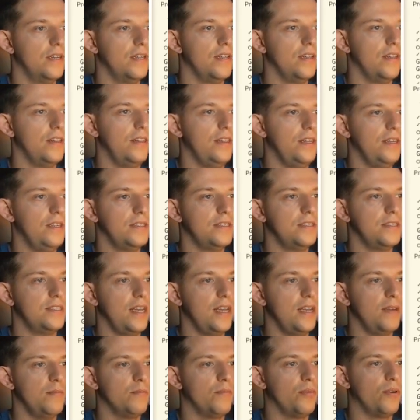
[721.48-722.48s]
the
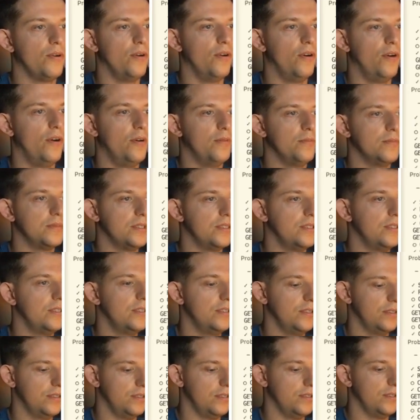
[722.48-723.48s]
same prompt
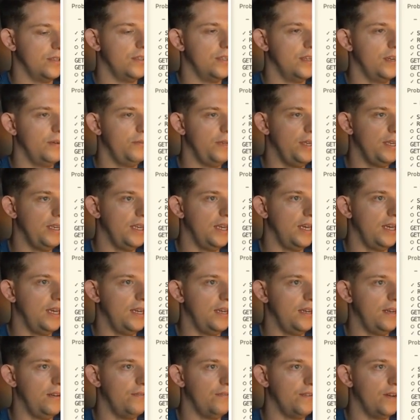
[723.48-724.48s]
that we
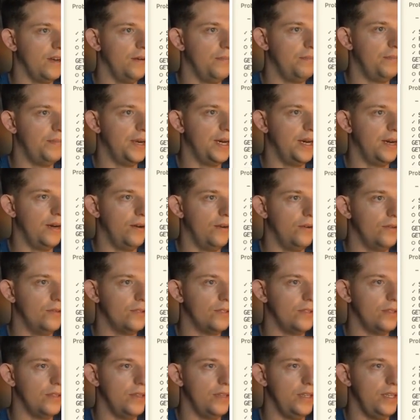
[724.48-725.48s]
gave
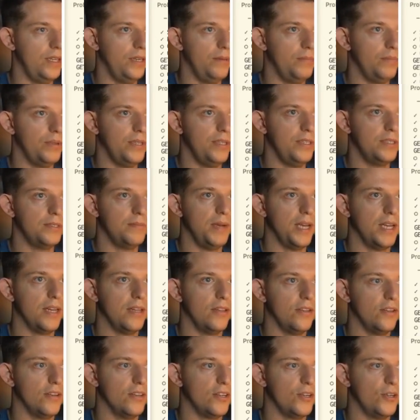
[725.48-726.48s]
about the please make
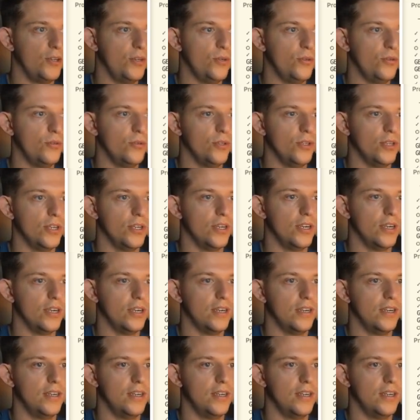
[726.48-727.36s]
it look cooler.